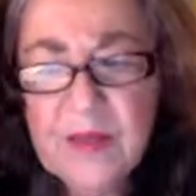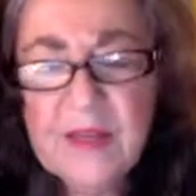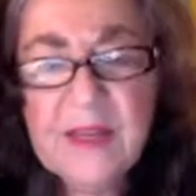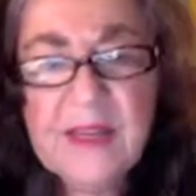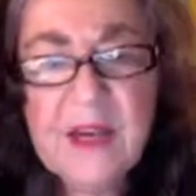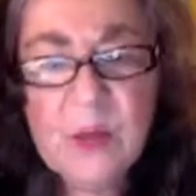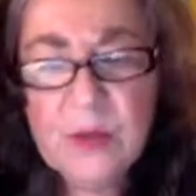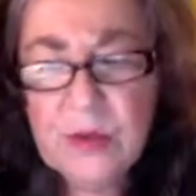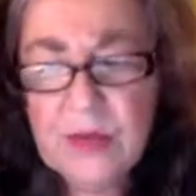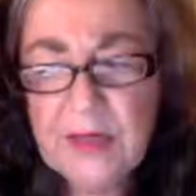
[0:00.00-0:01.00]
that
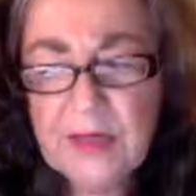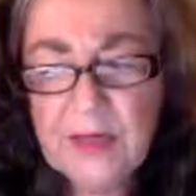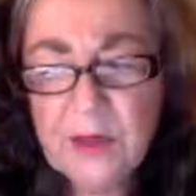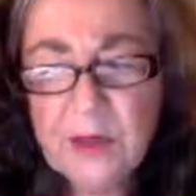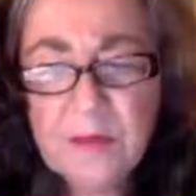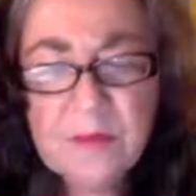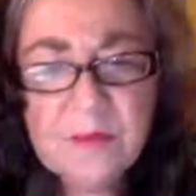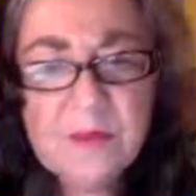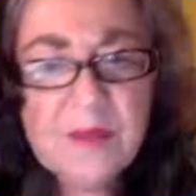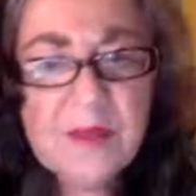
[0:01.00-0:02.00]
help you heal,
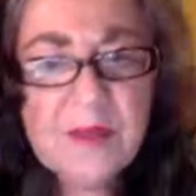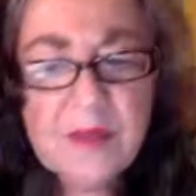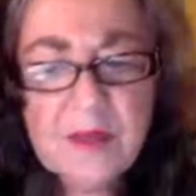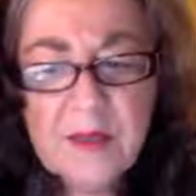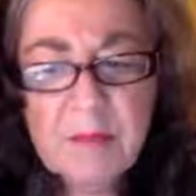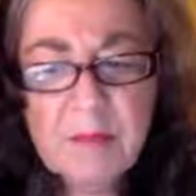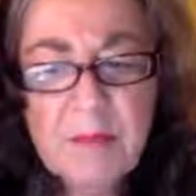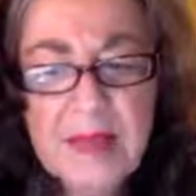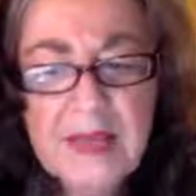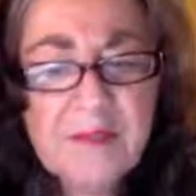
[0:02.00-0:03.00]

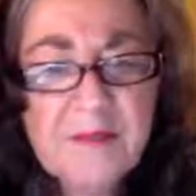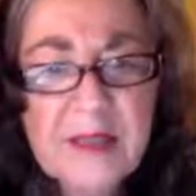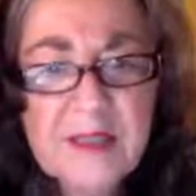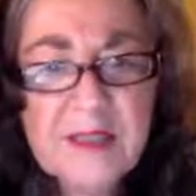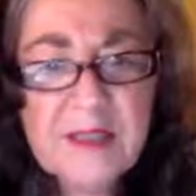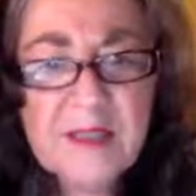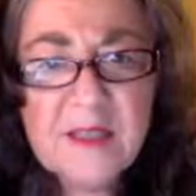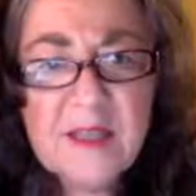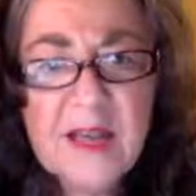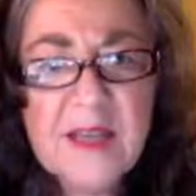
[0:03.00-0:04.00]
manifest,
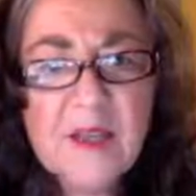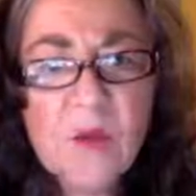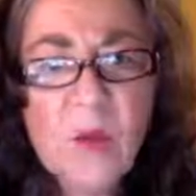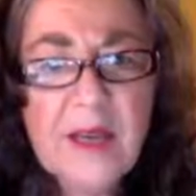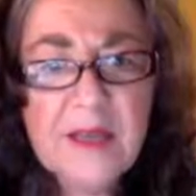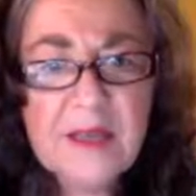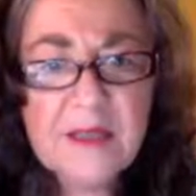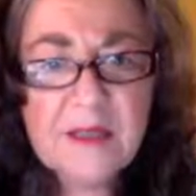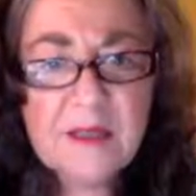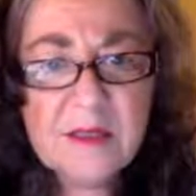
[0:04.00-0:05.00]
and
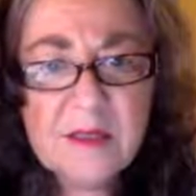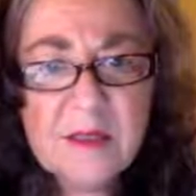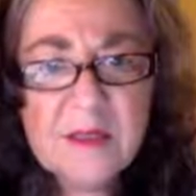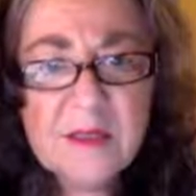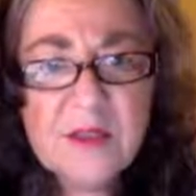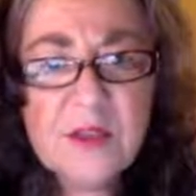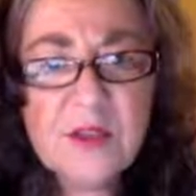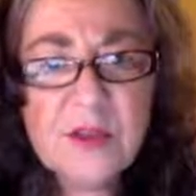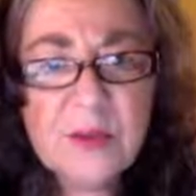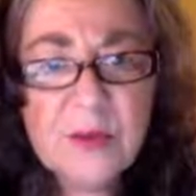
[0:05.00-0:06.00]
awaken to the
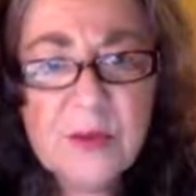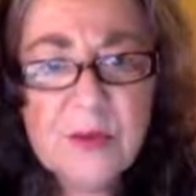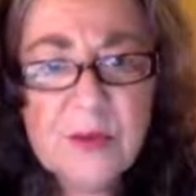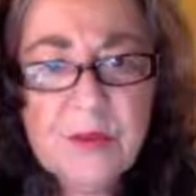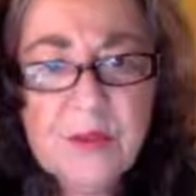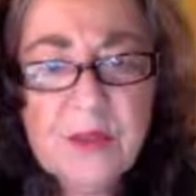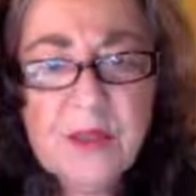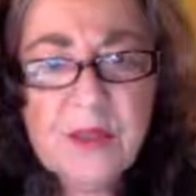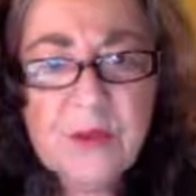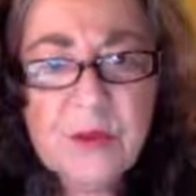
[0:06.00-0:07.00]
truth
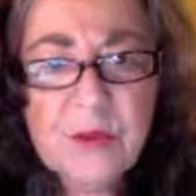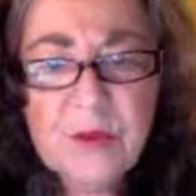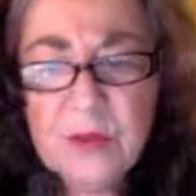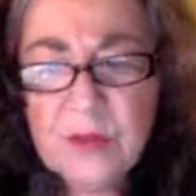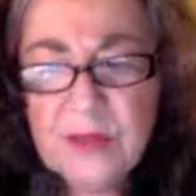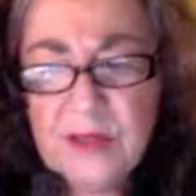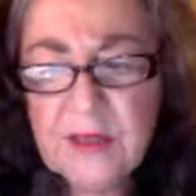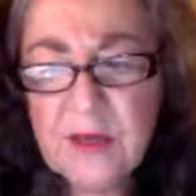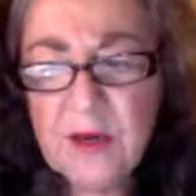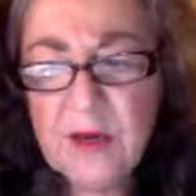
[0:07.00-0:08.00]
of who you
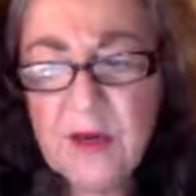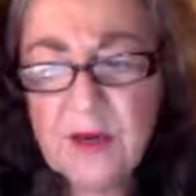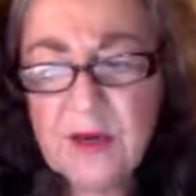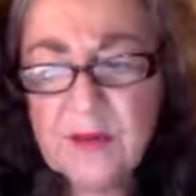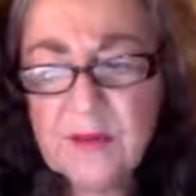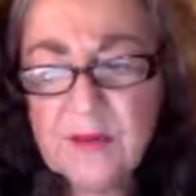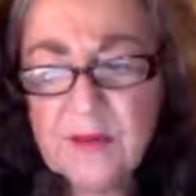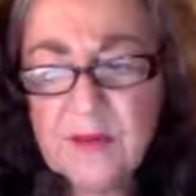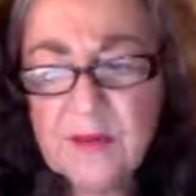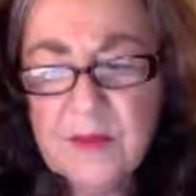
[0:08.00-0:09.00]
really are,
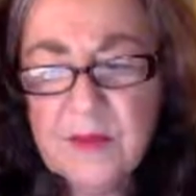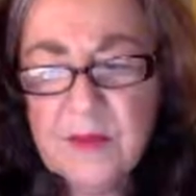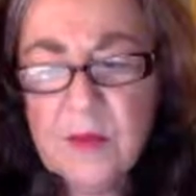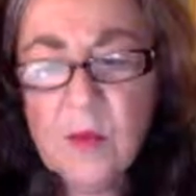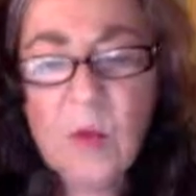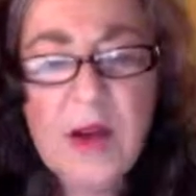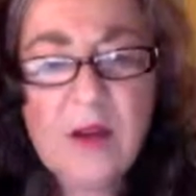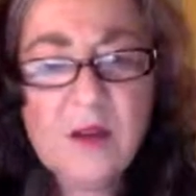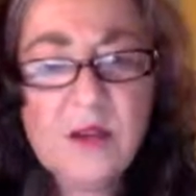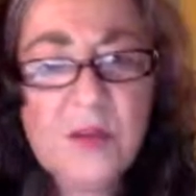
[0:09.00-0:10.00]

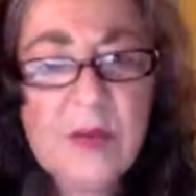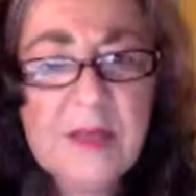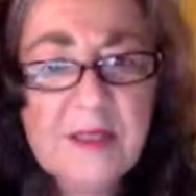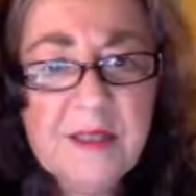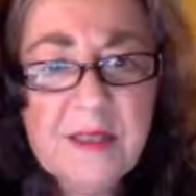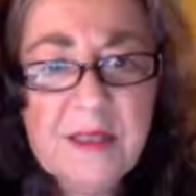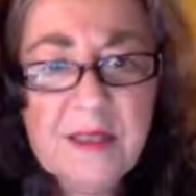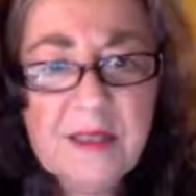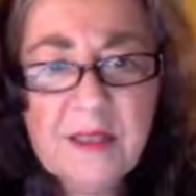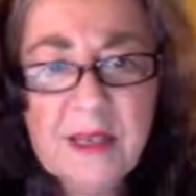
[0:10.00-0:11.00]
while
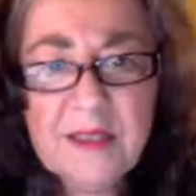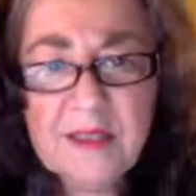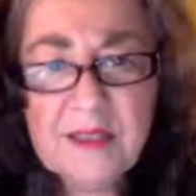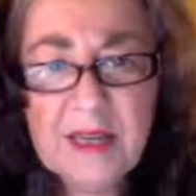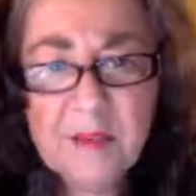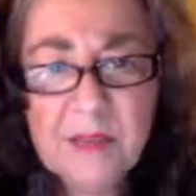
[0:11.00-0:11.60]
strengthening at the same